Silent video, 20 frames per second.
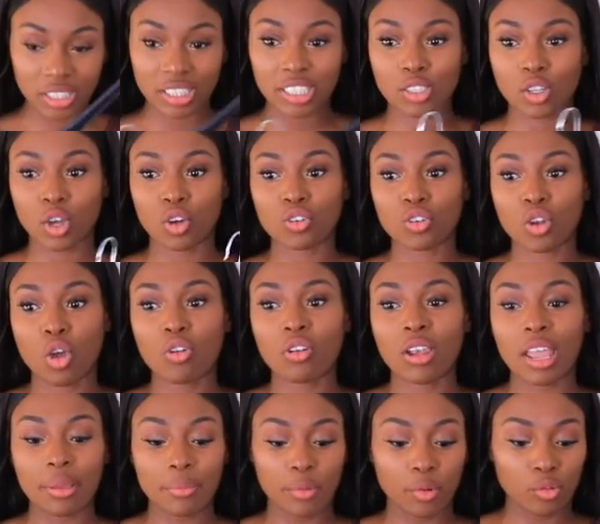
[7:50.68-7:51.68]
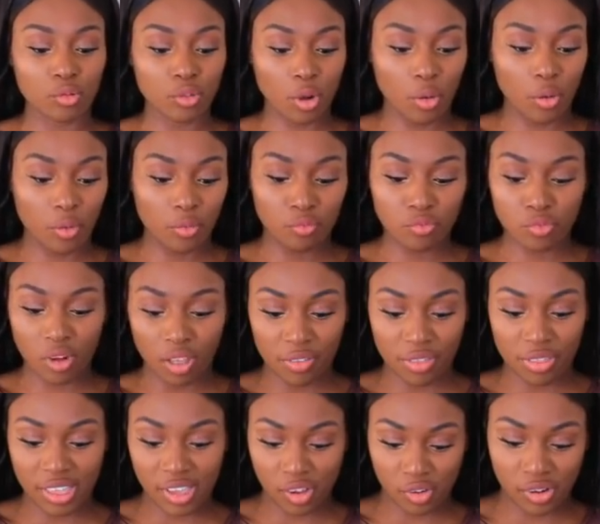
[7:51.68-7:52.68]
This has got no label, no
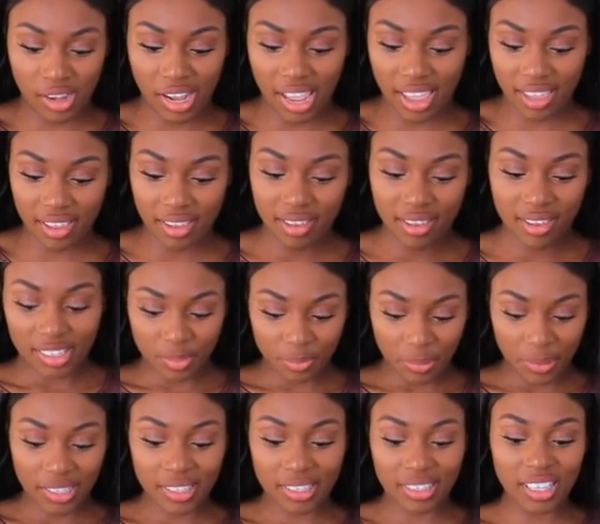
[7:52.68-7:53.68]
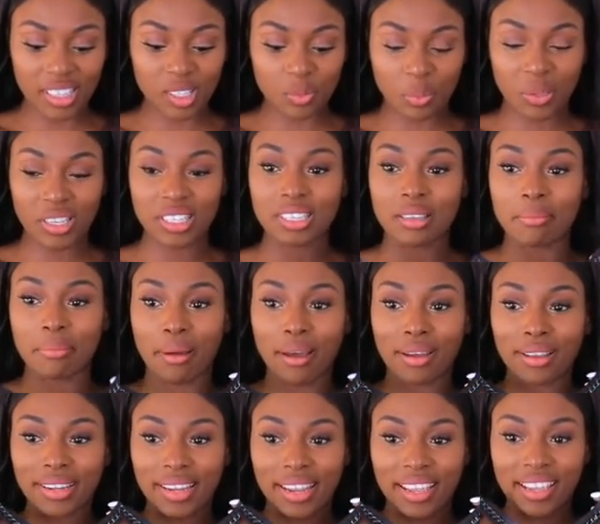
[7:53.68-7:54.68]
nothing on it. This piece, this piece of
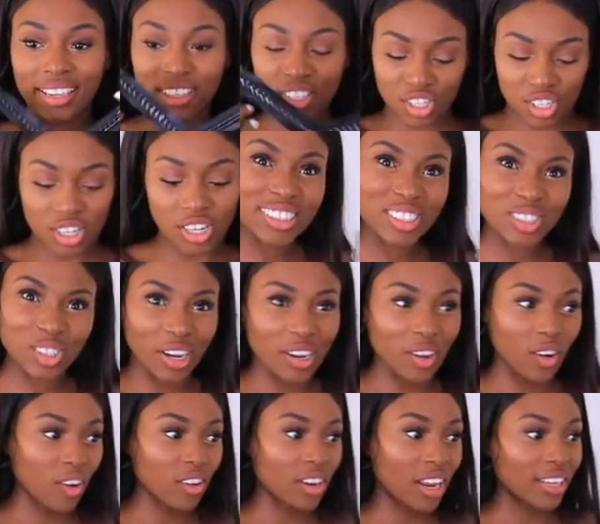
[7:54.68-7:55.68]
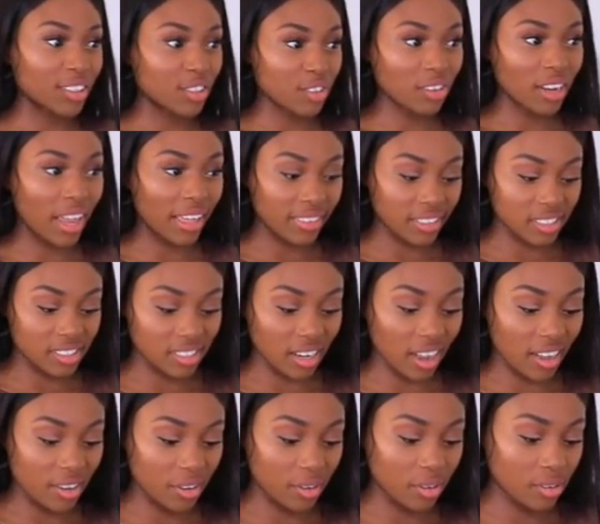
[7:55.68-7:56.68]
bondage. Let's try it on. I do like the
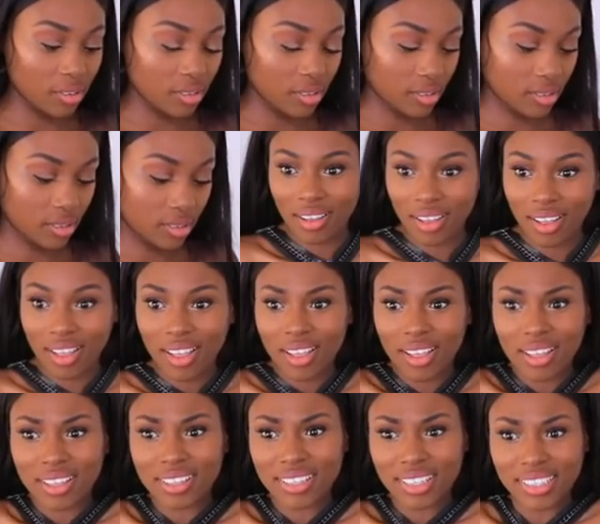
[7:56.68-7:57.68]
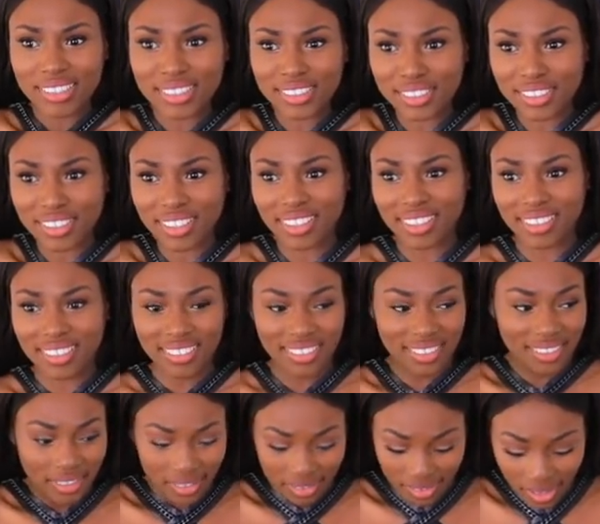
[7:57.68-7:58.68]
style.
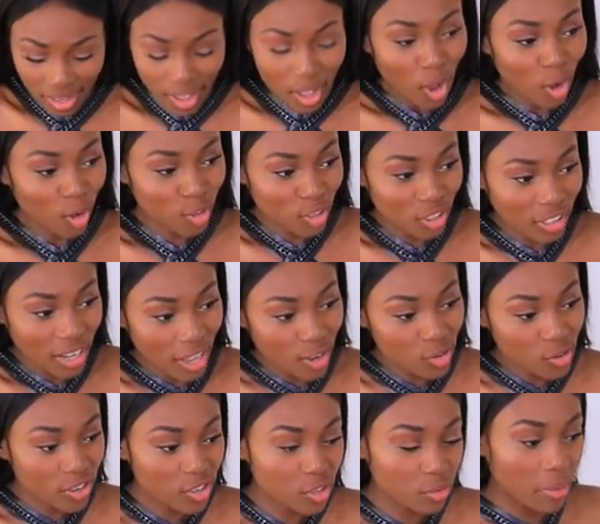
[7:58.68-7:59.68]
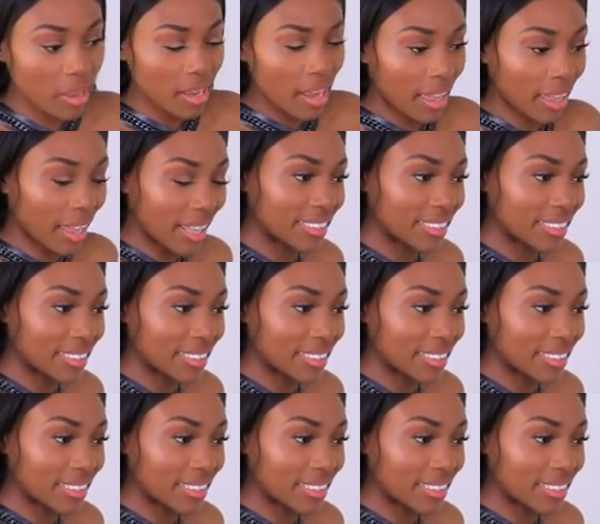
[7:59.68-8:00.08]
Listen. Hold on, how do I do my leg?